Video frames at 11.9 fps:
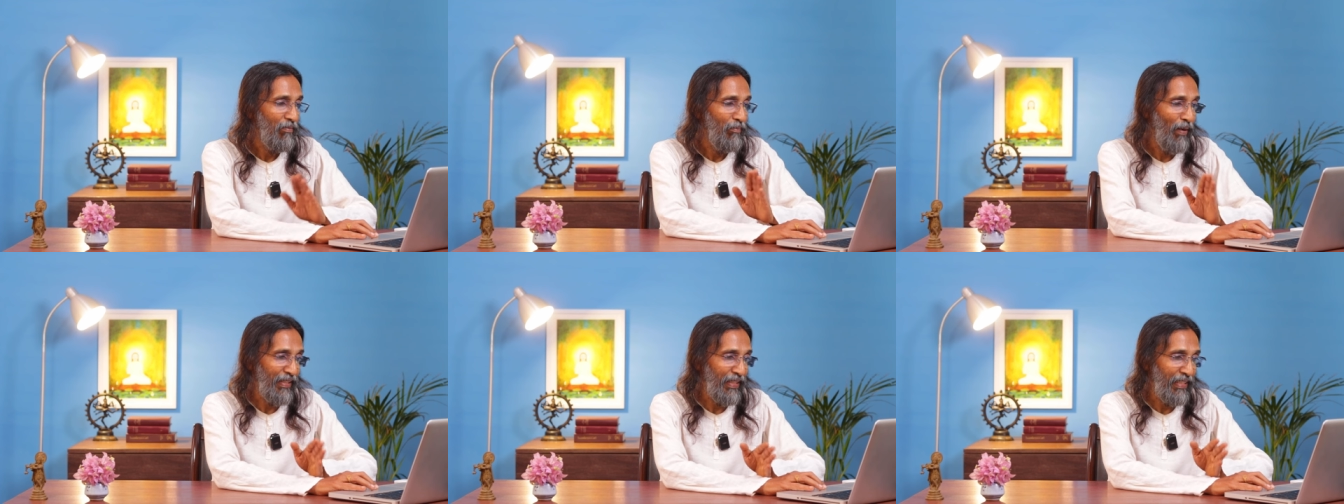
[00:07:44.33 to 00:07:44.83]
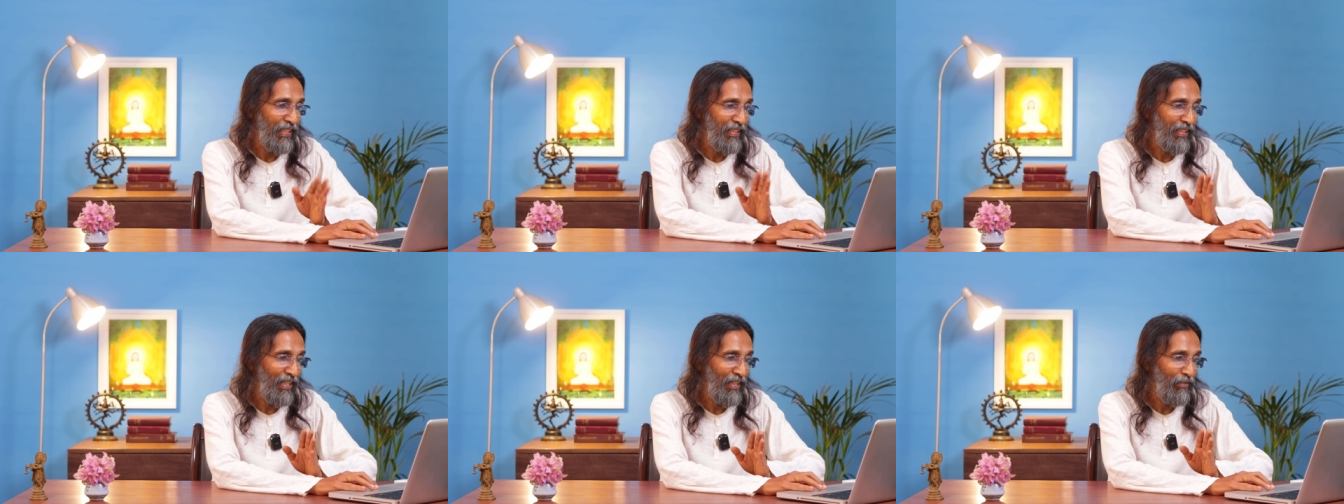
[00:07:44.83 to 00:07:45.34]
by the
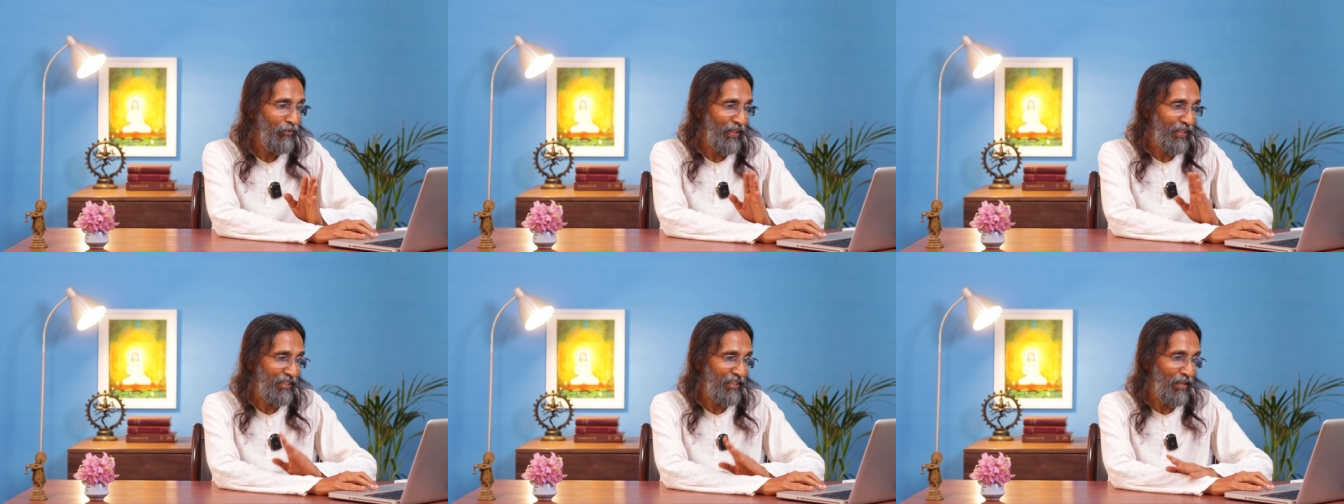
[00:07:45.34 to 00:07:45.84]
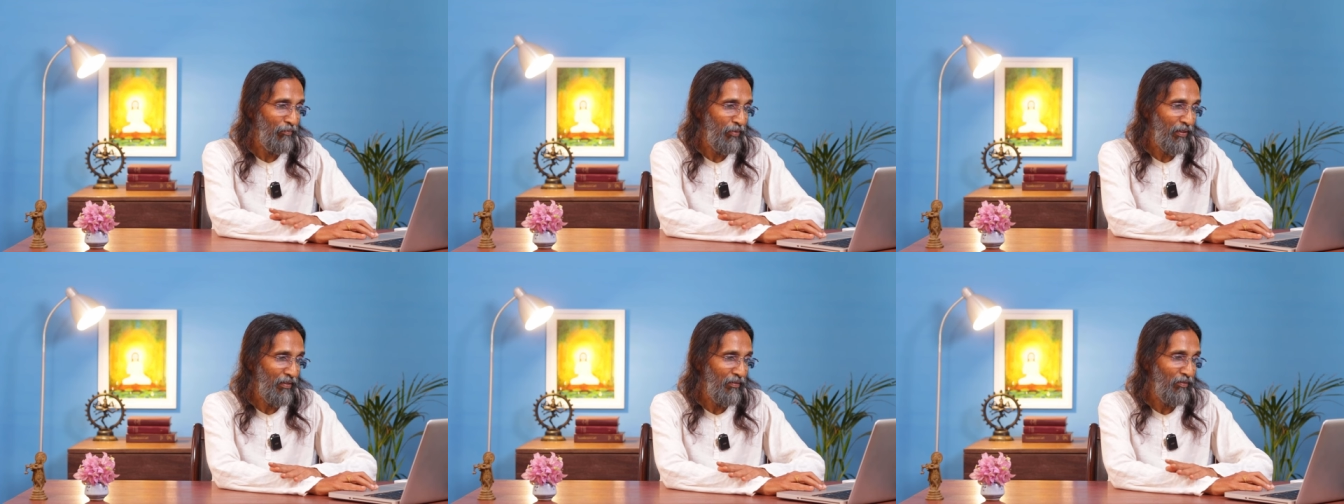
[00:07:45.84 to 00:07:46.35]
Gita, for
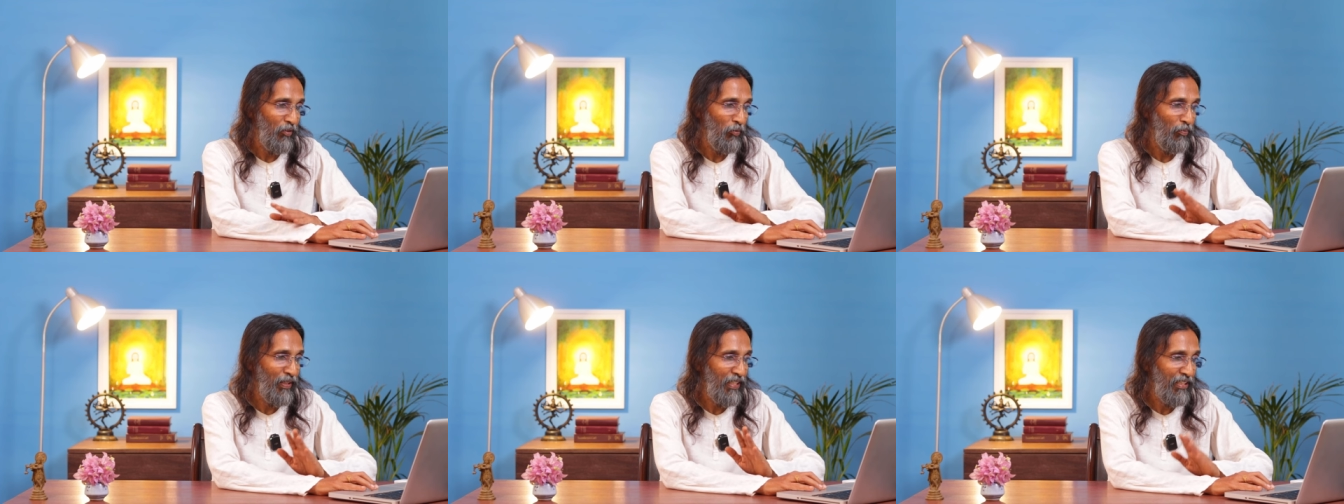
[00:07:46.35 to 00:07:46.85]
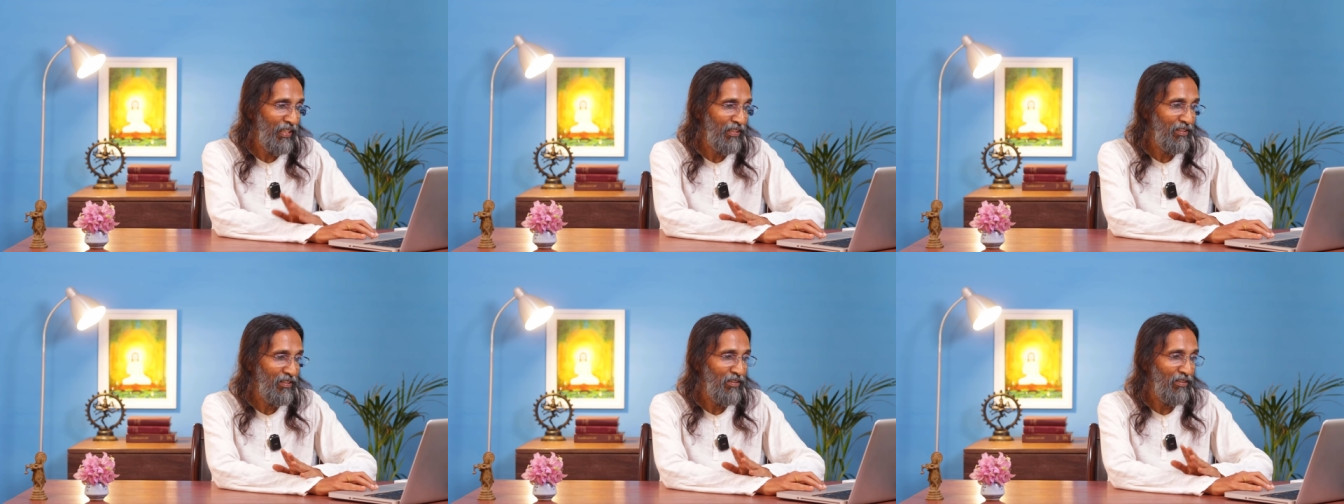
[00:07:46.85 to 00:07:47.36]
example, the
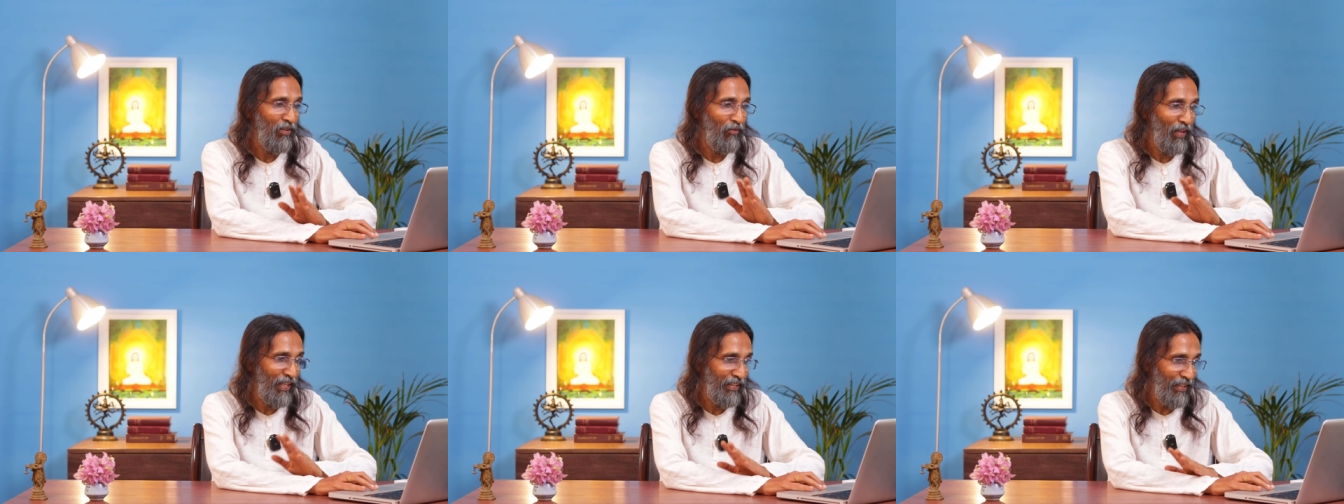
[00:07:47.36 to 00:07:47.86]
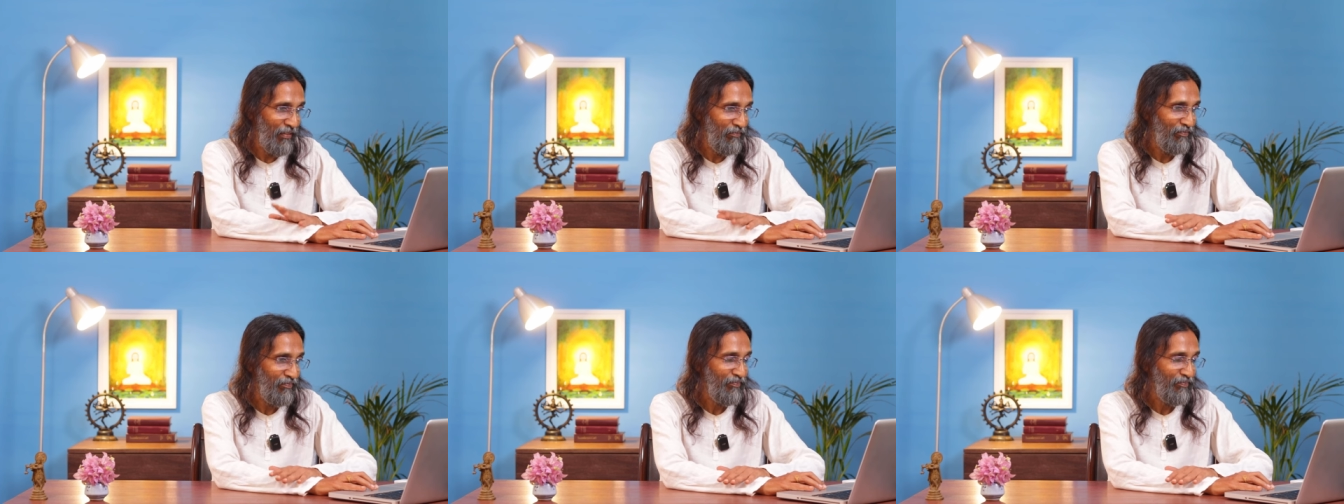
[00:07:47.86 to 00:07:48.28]
Upanishads, the Veda.